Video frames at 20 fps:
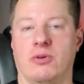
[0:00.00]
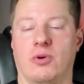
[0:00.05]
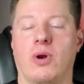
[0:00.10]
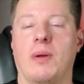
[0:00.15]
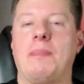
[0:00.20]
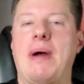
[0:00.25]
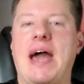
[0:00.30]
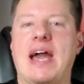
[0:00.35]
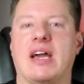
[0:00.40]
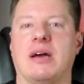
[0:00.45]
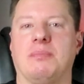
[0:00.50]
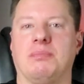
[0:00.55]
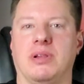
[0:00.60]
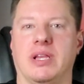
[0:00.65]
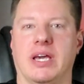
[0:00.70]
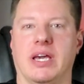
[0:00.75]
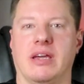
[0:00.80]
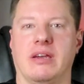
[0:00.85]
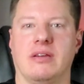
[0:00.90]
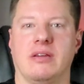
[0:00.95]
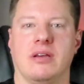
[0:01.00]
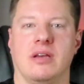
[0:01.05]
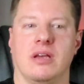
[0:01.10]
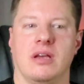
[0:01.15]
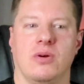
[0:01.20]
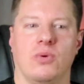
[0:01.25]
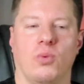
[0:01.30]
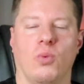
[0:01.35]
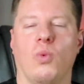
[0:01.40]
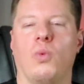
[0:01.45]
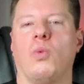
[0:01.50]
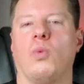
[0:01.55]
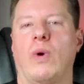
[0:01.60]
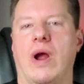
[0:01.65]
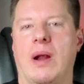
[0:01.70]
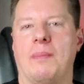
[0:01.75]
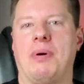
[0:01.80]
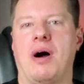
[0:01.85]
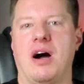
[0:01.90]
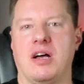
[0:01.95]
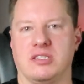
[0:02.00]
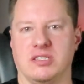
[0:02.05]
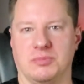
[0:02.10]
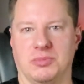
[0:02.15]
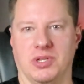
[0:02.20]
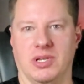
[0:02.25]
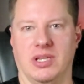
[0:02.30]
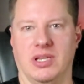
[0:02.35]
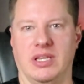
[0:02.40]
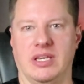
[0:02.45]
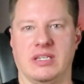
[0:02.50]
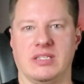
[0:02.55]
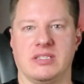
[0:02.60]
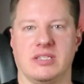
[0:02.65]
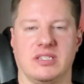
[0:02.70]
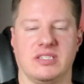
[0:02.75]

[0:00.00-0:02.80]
or a backup plan, where possible at least.